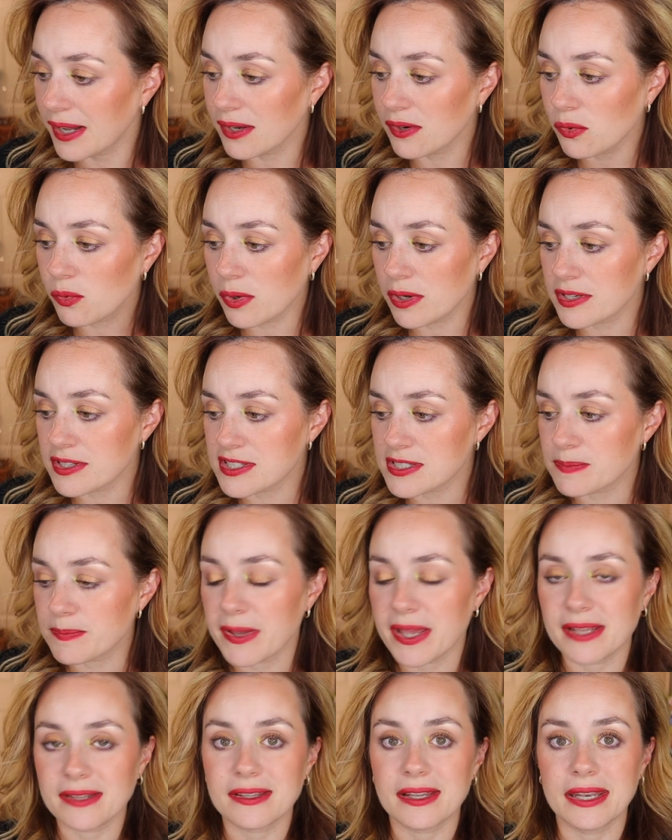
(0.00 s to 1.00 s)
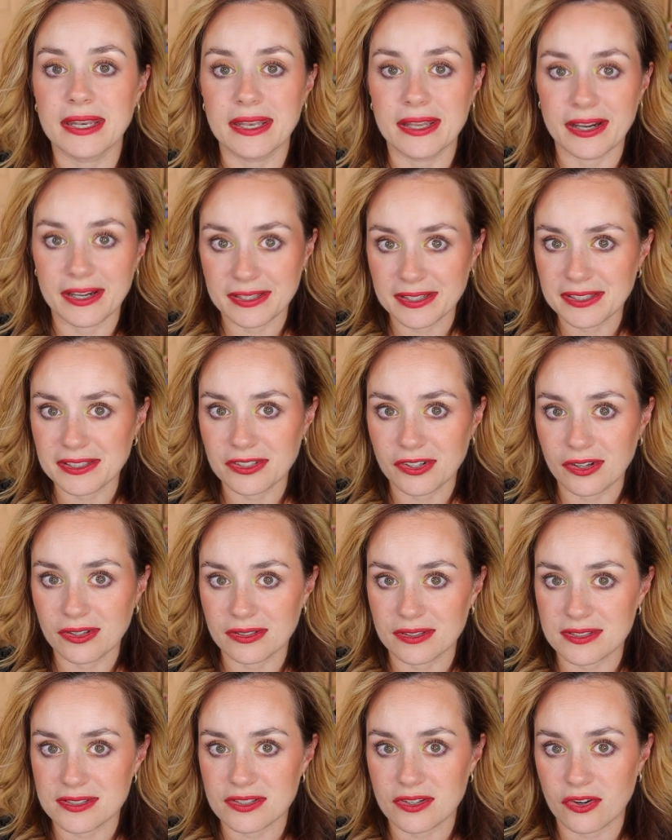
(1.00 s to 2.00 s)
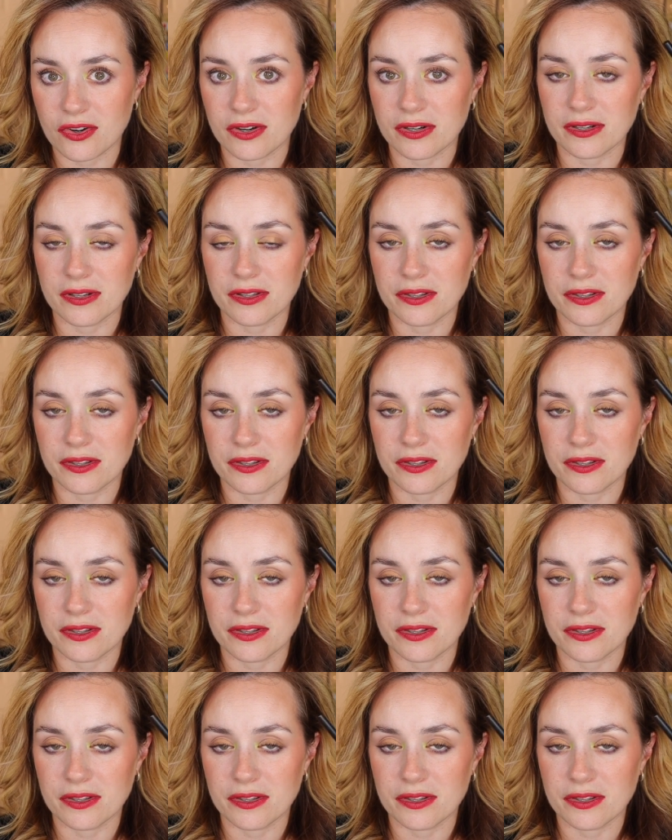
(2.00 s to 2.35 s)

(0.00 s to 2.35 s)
I don't want to spend $90 on